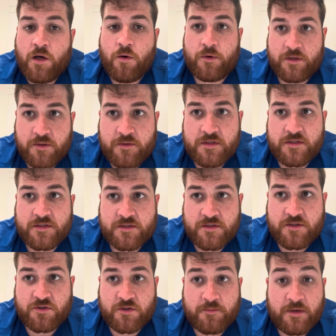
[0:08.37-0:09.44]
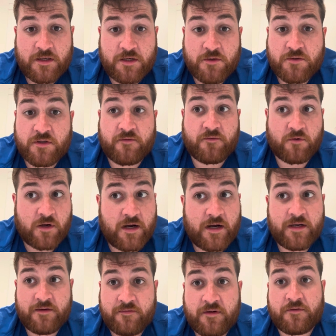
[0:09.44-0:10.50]
We do this essentially by using a
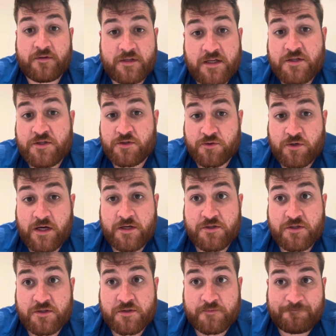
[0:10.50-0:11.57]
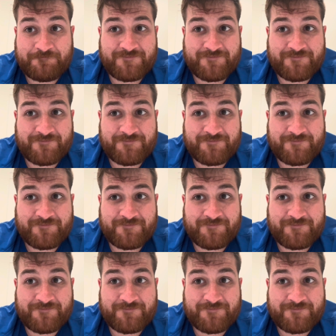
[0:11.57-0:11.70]
variety of different teaching strategies.